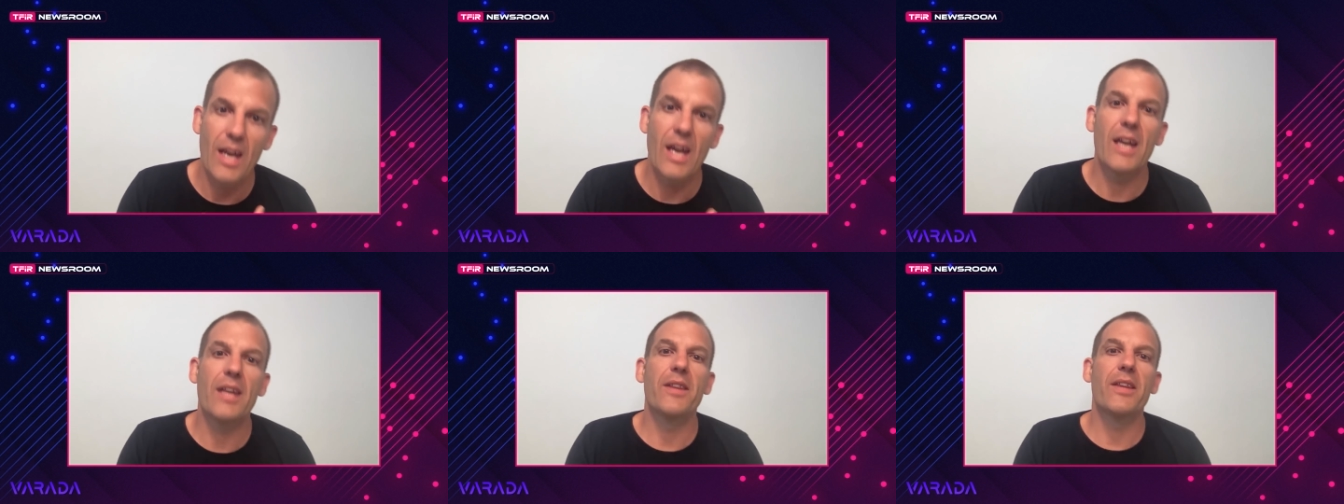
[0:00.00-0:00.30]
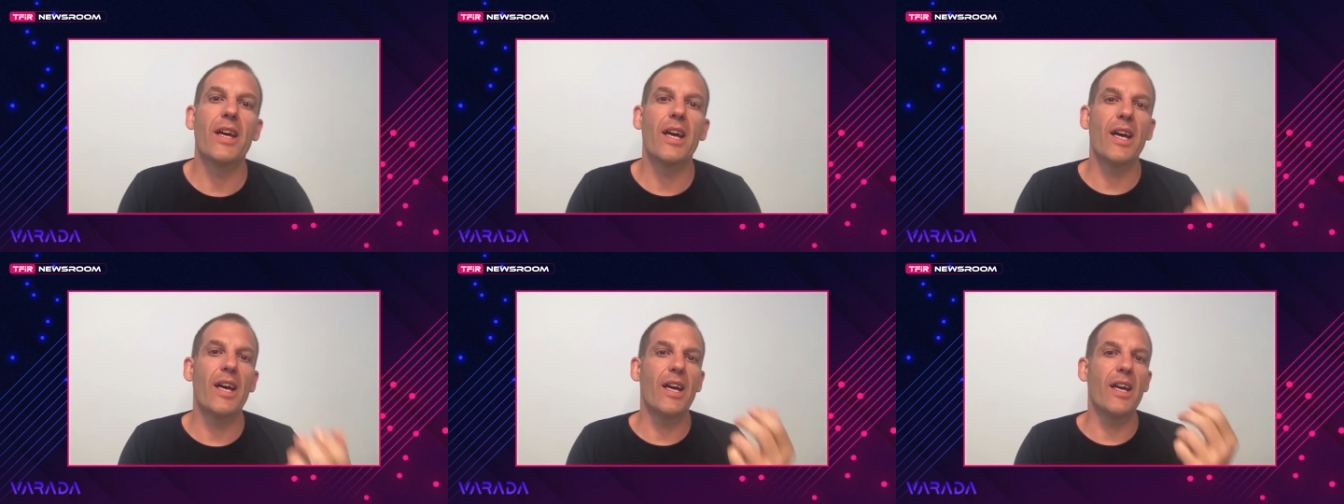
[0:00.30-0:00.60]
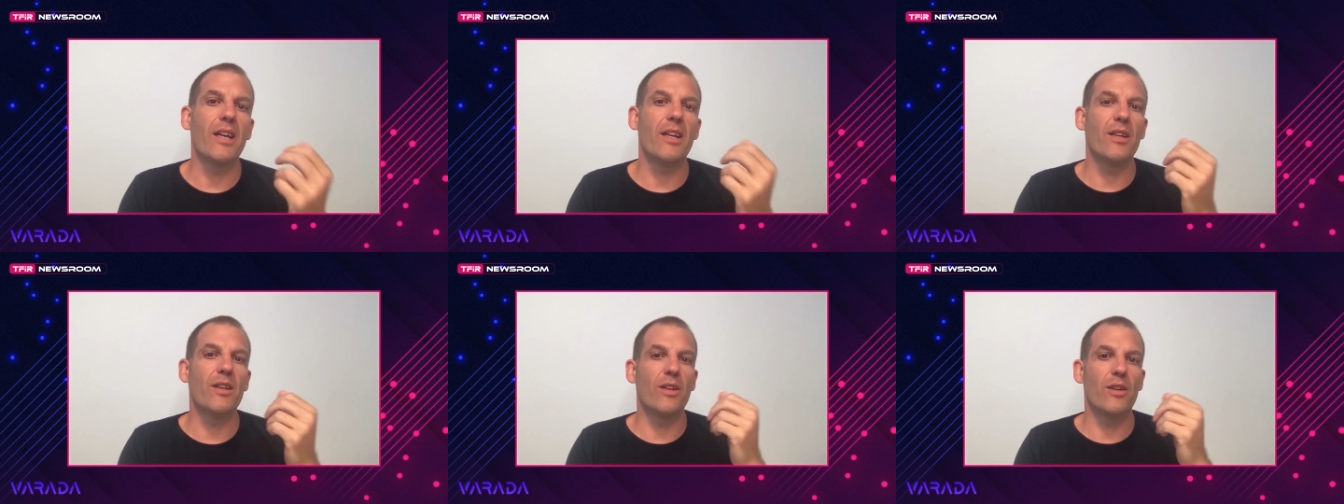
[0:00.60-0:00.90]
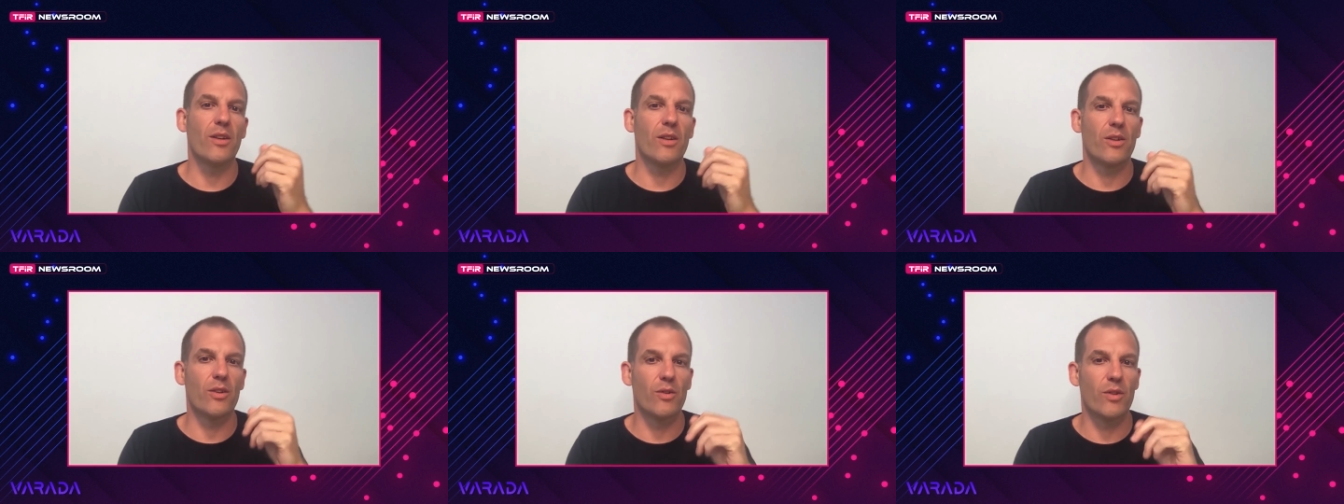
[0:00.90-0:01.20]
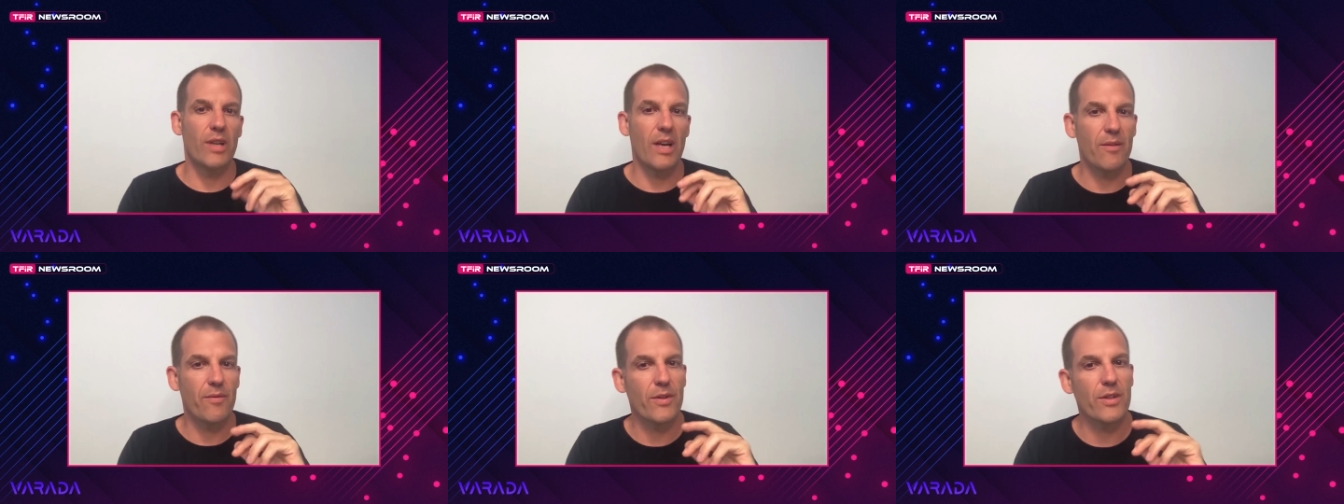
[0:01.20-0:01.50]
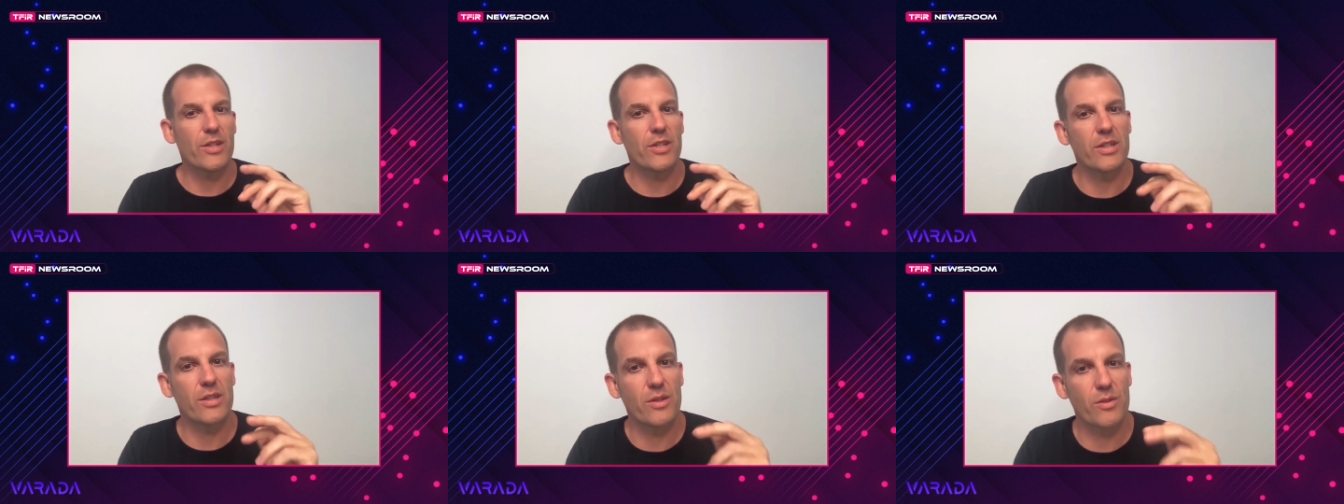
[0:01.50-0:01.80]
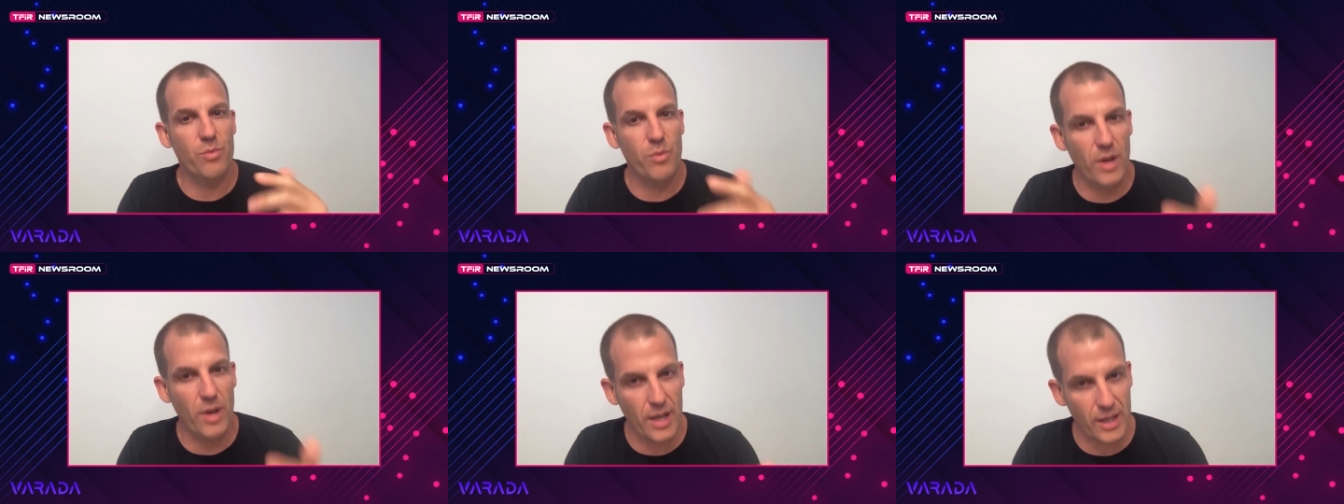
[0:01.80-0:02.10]
and then you leverage
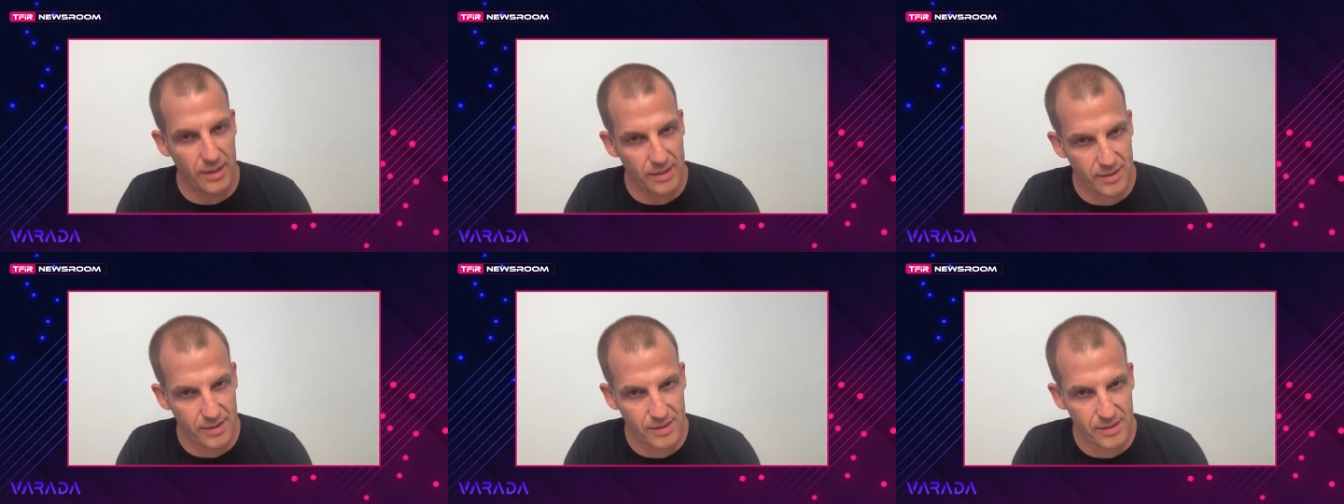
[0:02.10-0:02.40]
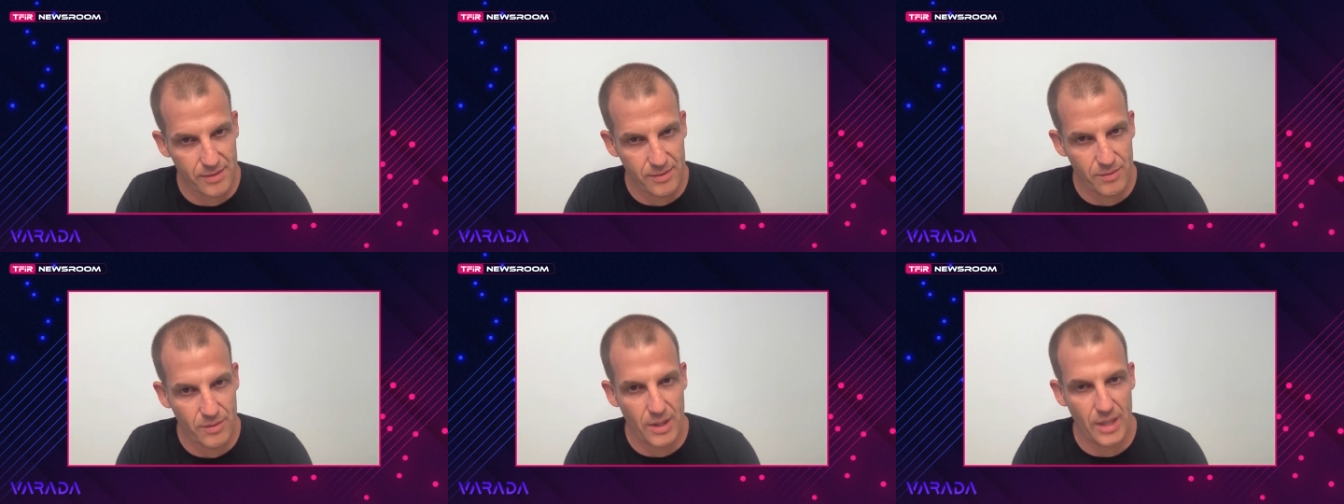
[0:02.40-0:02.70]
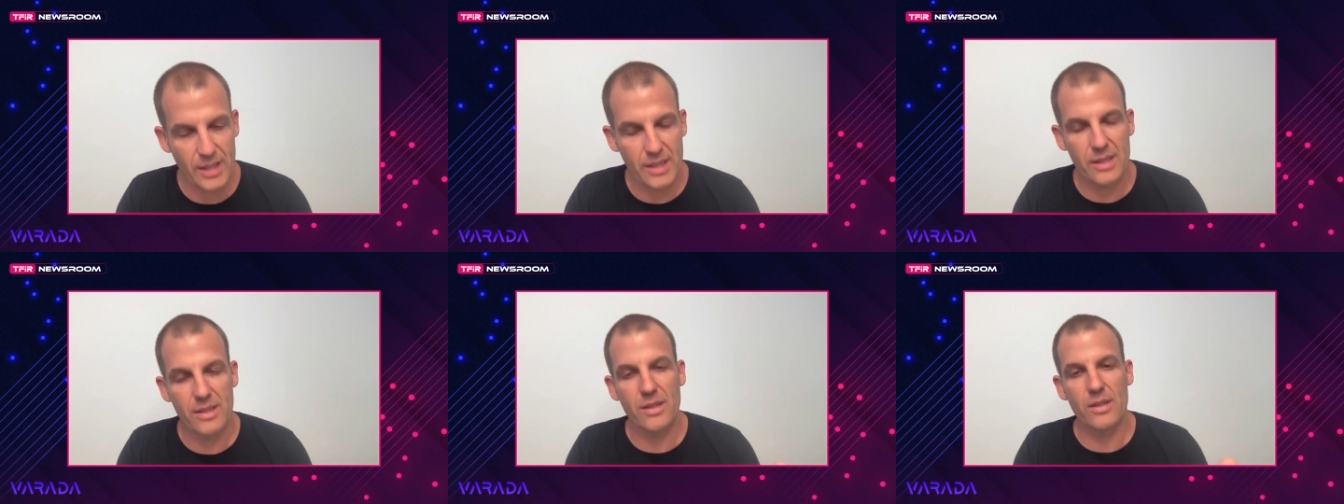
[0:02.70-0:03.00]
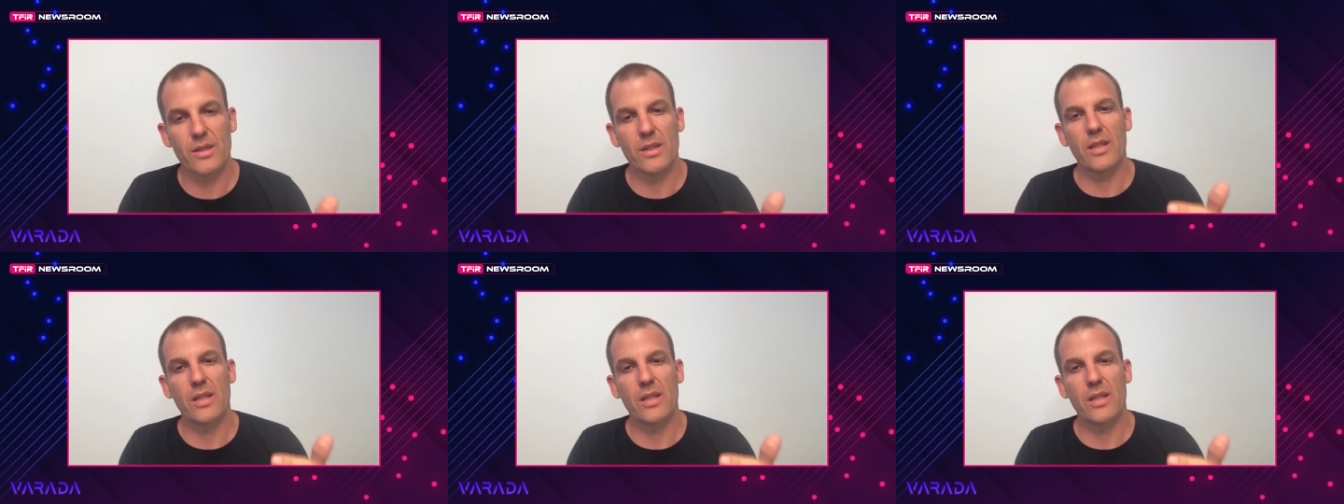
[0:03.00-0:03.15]
it twice right?